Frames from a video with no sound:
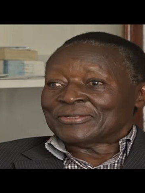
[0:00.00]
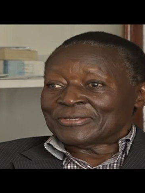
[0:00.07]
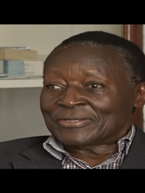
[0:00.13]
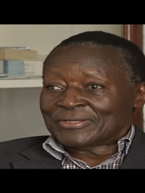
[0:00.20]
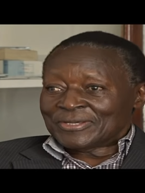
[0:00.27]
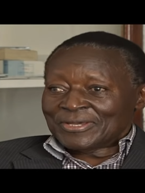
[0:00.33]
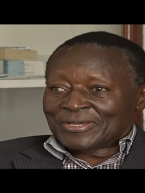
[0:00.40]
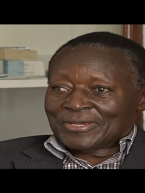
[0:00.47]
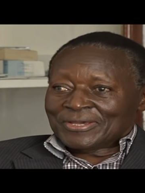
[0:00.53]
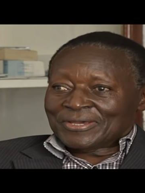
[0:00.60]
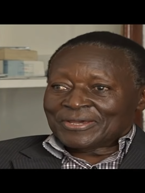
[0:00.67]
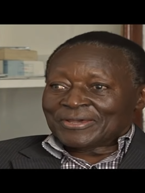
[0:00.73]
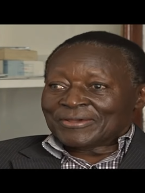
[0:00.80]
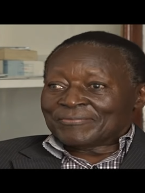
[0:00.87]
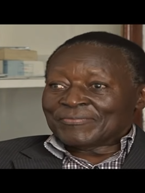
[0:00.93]
the
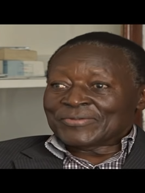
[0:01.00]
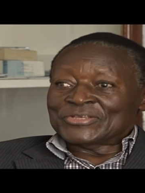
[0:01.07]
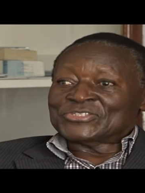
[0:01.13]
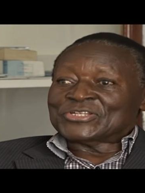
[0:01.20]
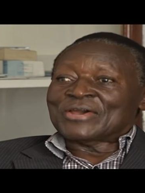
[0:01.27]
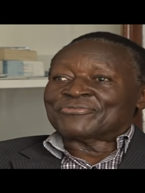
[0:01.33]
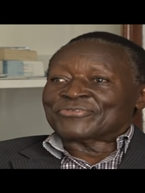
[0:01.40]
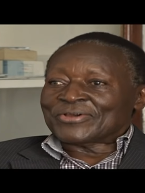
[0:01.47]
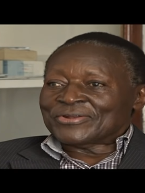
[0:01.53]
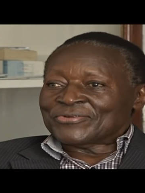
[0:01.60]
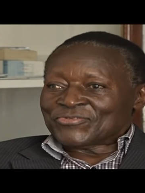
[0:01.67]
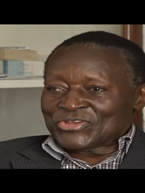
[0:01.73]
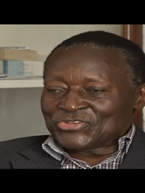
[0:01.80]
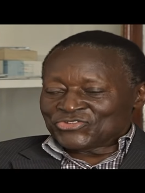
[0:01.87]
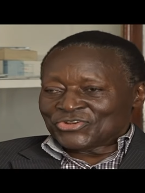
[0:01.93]
East
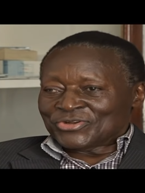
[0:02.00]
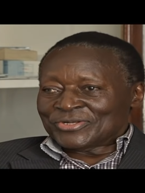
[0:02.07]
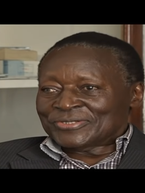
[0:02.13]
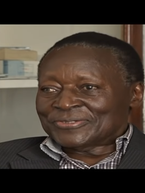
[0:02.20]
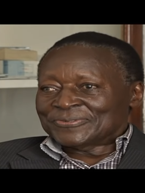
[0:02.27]
African region.